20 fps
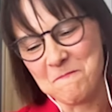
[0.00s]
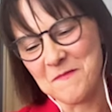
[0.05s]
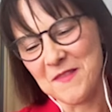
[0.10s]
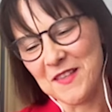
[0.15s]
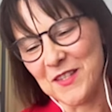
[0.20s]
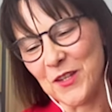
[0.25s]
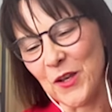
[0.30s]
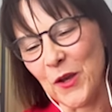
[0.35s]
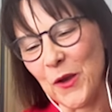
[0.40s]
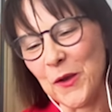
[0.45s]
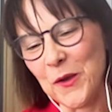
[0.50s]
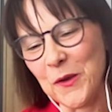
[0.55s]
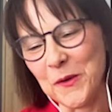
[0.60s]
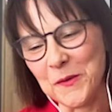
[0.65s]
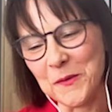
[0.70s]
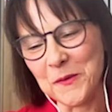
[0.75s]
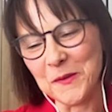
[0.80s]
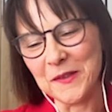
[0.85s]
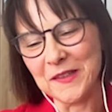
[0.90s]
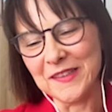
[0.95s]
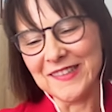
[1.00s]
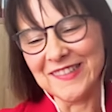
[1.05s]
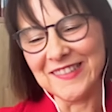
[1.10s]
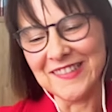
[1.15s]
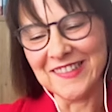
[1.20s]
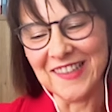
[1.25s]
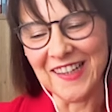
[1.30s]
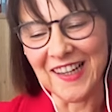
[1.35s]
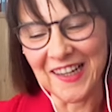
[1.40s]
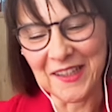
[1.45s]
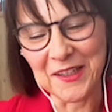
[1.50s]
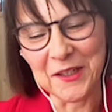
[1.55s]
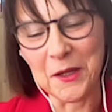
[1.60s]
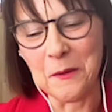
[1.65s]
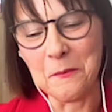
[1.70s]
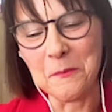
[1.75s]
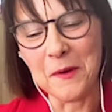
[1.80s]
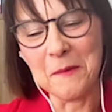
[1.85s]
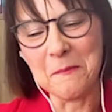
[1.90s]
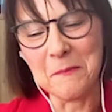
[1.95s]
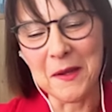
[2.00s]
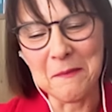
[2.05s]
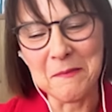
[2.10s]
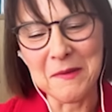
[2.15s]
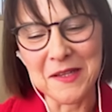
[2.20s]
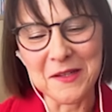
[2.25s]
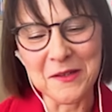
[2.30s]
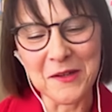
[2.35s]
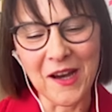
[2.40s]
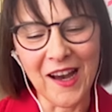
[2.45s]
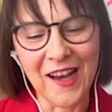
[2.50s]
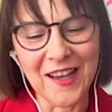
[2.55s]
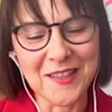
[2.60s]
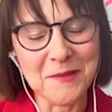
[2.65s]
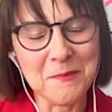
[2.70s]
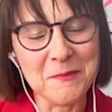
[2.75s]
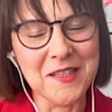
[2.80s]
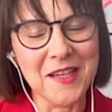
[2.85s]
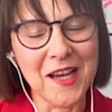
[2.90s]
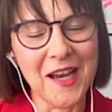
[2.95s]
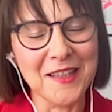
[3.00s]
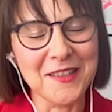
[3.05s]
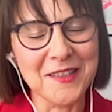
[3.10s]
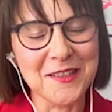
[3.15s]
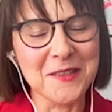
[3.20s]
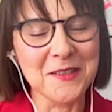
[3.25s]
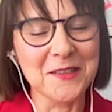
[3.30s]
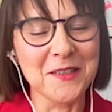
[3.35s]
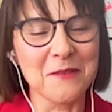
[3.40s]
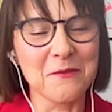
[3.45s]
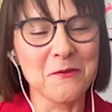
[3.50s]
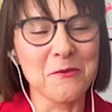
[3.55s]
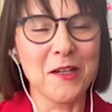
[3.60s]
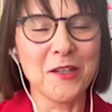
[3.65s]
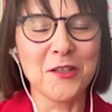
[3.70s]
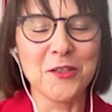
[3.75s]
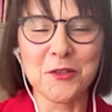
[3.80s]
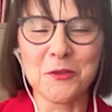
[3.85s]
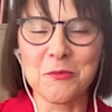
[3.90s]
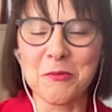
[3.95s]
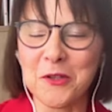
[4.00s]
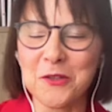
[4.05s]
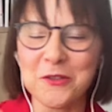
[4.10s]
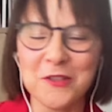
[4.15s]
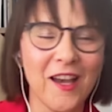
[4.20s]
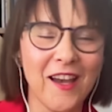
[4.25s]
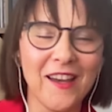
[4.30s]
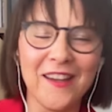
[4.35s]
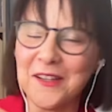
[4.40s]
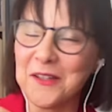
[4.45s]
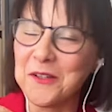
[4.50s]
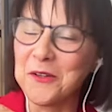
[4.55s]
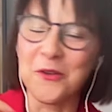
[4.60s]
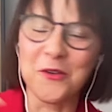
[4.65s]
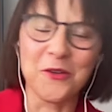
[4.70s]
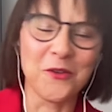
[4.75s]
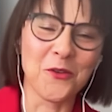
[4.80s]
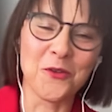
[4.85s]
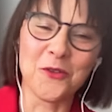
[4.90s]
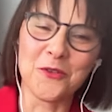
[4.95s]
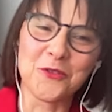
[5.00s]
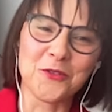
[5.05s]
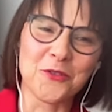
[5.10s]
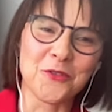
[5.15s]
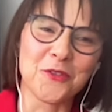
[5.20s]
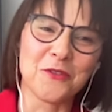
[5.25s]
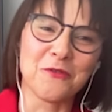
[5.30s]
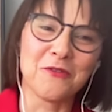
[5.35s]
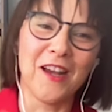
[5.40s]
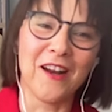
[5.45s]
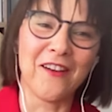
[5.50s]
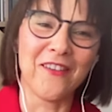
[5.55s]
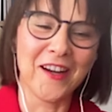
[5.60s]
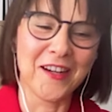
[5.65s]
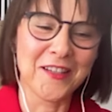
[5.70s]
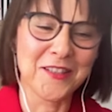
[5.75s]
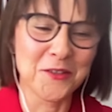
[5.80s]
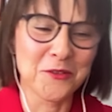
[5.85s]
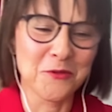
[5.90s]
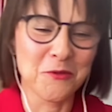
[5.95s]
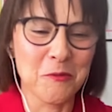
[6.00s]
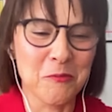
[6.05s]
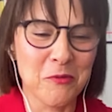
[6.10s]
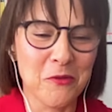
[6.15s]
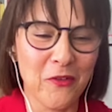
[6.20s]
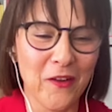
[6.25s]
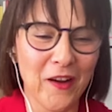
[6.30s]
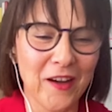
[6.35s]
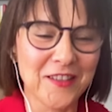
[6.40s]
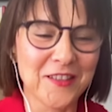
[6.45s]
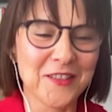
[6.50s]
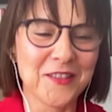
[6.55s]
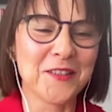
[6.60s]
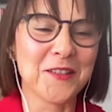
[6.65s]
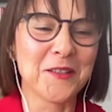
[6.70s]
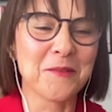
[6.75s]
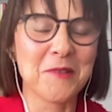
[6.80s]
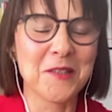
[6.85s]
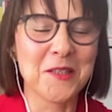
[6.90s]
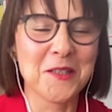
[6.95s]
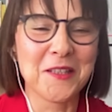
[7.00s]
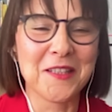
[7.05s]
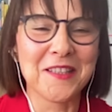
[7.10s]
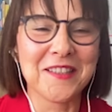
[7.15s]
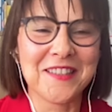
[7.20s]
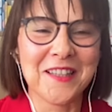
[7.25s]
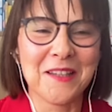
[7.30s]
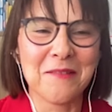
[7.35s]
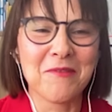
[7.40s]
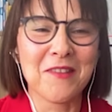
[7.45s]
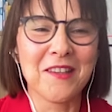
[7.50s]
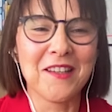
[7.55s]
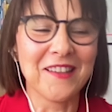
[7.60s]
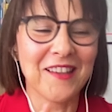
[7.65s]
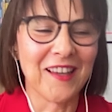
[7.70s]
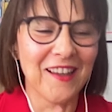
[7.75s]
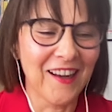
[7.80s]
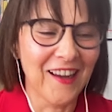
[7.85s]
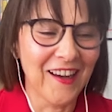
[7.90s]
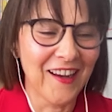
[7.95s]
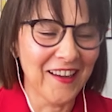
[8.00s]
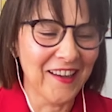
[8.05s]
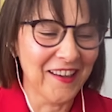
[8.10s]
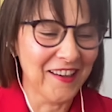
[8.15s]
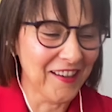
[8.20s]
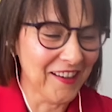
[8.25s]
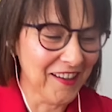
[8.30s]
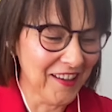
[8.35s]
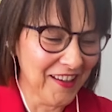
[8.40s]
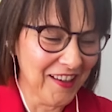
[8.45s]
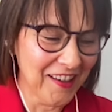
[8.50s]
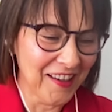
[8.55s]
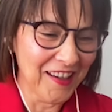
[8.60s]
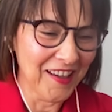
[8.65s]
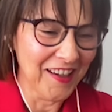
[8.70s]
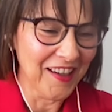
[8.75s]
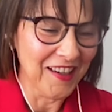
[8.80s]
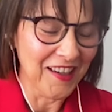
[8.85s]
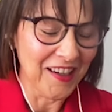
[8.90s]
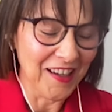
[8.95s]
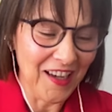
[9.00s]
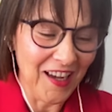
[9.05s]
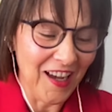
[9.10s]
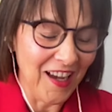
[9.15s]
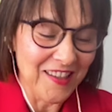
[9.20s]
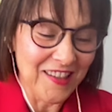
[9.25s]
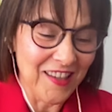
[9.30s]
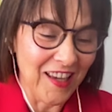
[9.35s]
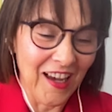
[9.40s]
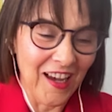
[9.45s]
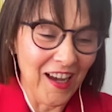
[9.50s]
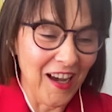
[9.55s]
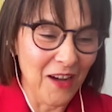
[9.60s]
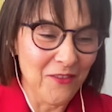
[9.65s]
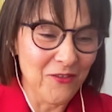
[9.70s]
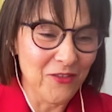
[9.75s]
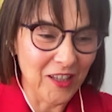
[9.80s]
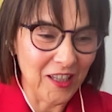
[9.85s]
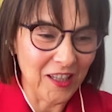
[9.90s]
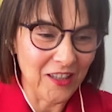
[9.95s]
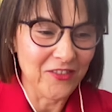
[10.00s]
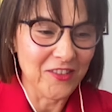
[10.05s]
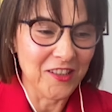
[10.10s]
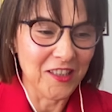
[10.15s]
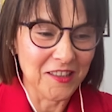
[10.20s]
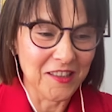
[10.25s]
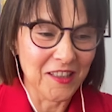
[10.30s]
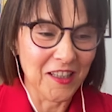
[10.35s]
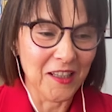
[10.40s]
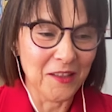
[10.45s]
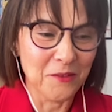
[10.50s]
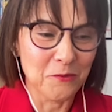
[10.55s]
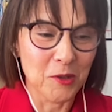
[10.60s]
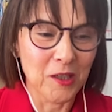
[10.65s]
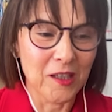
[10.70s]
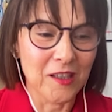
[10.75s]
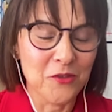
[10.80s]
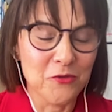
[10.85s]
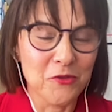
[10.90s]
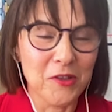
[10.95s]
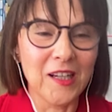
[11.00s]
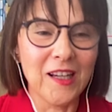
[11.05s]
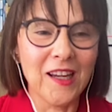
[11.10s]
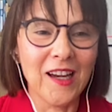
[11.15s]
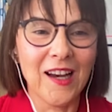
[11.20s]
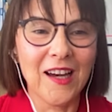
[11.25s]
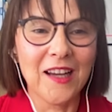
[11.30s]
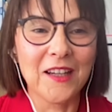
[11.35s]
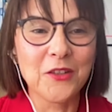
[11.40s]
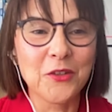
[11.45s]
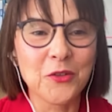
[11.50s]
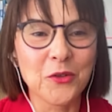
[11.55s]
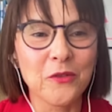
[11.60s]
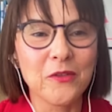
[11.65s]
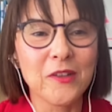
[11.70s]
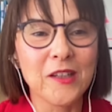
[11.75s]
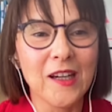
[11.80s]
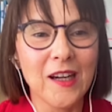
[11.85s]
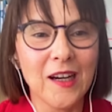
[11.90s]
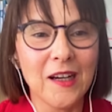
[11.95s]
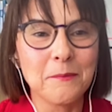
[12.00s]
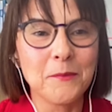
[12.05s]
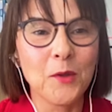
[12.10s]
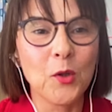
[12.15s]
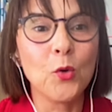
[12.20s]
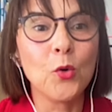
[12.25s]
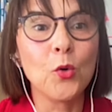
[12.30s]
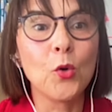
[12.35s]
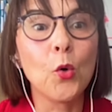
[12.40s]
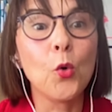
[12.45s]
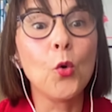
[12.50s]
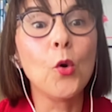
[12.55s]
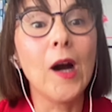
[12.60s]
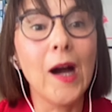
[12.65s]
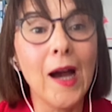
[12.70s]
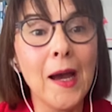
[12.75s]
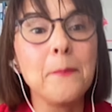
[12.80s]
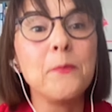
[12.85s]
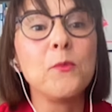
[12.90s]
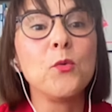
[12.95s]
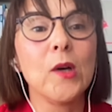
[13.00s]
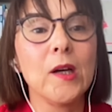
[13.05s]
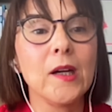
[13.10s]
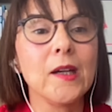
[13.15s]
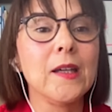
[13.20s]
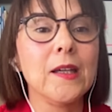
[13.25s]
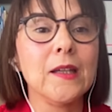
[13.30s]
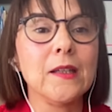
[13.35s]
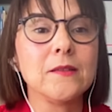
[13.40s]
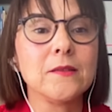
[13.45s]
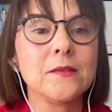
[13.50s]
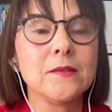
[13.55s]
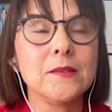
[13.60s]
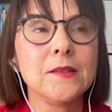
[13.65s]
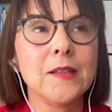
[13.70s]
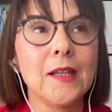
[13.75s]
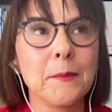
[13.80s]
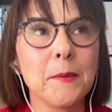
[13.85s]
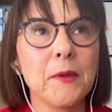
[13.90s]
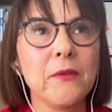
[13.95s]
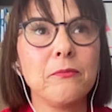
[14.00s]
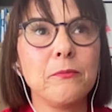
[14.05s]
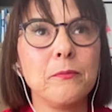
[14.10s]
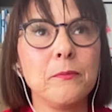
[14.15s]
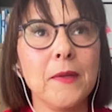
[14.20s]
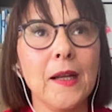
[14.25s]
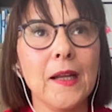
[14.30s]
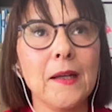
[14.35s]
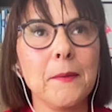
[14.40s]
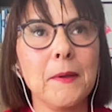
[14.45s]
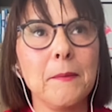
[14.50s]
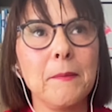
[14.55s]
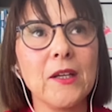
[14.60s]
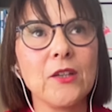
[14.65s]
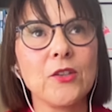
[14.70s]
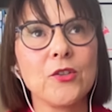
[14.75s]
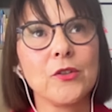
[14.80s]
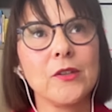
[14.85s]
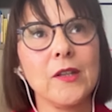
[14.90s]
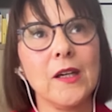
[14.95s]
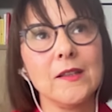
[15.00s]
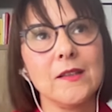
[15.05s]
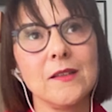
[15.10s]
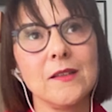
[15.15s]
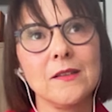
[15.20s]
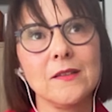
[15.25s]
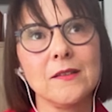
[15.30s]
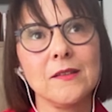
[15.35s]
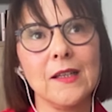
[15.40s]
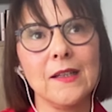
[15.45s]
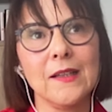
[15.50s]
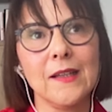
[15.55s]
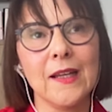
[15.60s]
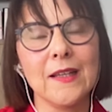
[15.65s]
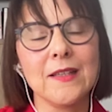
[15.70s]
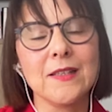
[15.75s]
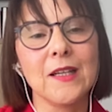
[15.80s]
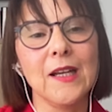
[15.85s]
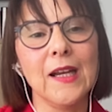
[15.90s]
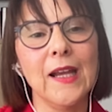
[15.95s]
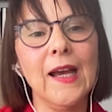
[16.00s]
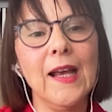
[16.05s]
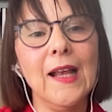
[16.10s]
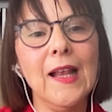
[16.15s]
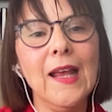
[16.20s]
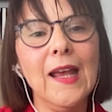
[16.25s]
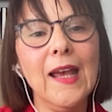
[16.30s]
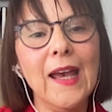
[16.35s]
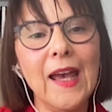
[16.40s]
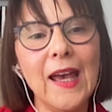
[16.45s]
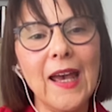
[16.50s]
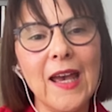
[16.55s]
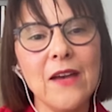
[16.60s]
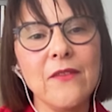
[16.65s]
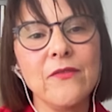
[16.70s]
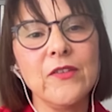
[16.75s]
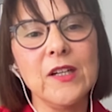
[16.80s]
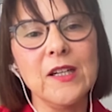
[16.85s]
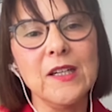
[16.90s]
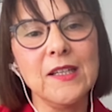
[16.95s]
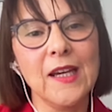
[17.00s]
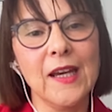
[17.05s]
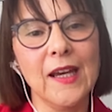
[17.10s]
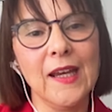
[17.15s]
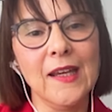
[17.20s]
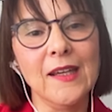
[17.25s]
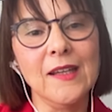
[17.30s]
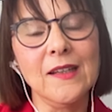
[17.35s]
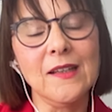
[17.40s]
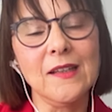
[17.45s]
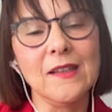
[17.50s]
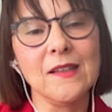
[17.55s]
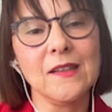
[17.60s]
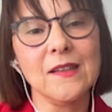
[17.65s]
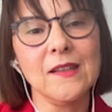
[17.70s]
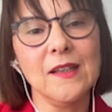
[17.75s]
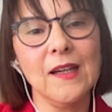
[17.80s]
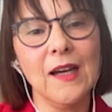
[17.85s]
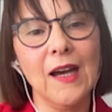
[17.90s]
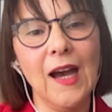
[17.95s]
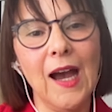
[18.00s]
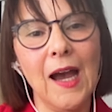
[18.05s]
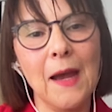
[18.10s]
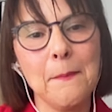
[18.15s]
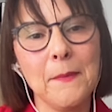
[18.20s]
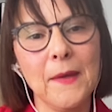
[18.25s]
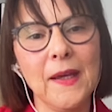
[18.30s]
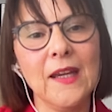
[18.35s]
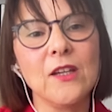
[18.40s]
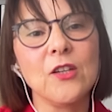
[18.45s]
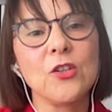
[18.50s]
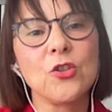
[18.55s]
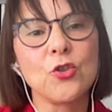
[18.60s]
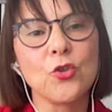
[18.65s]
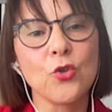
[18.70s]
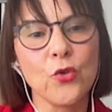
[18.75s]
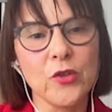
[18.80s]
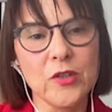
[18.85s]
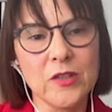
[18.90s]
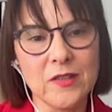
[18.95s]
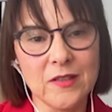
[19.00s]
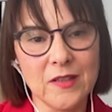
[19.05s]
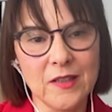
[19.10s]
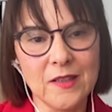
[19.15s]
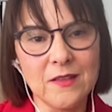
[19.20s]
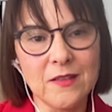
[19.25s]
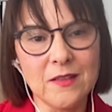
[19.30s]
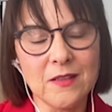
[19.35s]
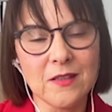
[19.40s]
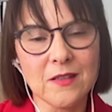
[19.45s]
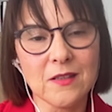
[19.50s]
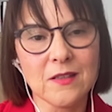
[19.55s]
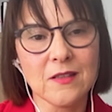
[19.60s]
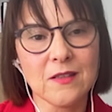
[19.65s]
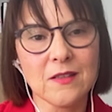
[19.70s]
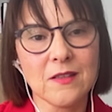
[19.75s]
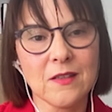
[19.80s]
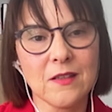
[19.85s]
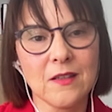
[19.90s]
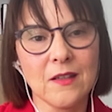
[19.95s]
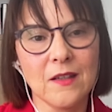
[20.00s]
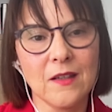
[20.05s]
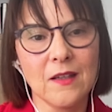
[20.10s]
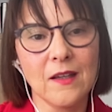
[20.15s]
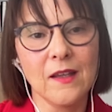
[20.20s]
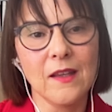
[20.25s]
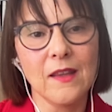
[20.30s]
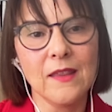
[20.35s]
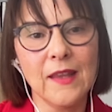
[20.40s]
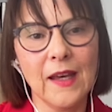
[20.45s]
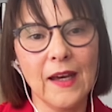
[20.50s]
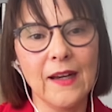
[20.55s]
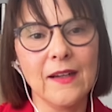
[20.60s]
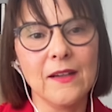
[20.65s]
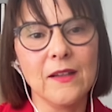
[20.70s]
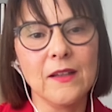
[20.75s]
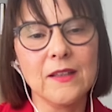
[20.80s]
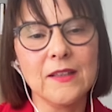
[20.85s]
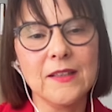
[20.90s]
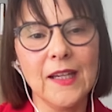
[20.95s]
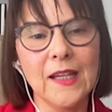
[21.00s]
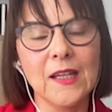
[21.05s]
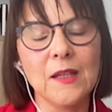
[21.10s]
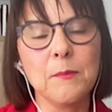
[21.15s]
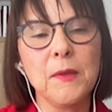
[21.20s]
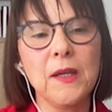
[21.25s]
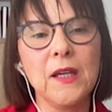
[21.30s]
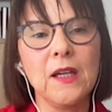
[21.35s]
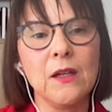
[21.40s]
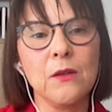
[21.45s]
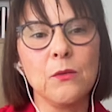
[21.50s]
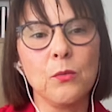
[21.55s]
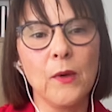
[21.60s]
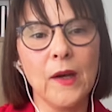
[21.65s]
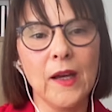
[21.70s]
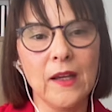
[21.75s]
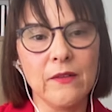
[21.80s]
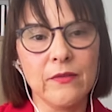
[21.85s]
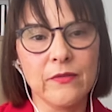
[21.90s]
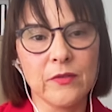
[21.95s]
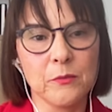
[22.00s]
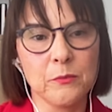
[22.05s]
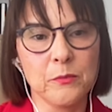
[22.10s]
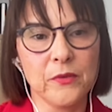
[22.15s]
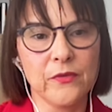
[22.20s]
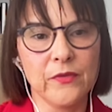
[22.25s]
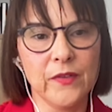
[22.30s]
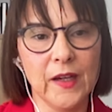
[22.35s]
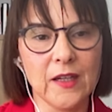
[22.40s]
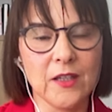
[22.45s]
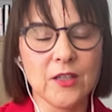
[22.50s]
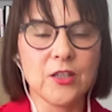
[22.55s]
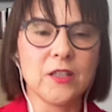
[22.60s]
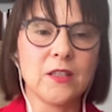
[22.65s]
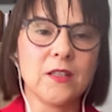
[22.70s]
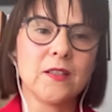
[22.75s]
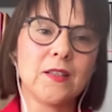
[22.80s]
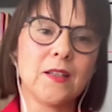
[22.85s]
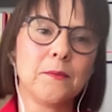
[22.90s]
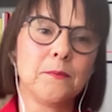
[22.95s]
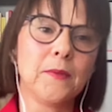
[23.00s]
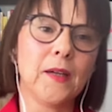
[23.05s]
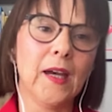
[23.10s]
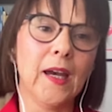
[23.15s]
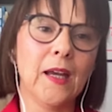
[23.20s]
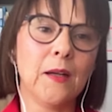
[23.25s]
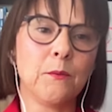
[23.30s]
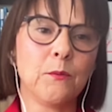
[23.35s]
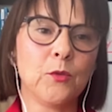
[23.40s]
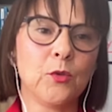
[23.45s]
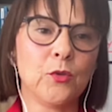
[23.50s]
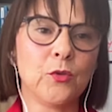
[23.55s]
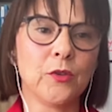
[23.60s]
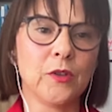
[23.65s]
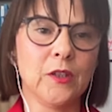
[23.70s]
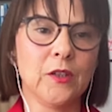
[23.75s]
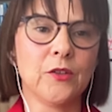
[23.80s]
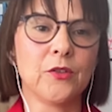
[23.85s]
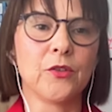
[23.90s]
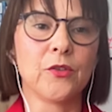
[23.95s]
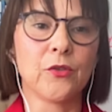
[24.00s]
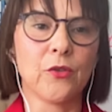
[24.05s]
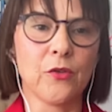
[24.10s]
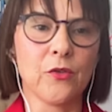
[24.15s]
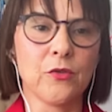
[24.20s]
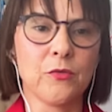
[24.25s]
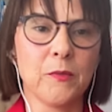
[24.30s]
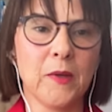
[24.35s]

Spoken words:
So I don't know, but maybe you ask me some questions, because I can go in all sorts of directions with perfectionism. It's something that I've lived and worked really hard to overcome, or I'm working. Let me make sure that's clear. Every day I make choices that take me away from perfectionism and more into growth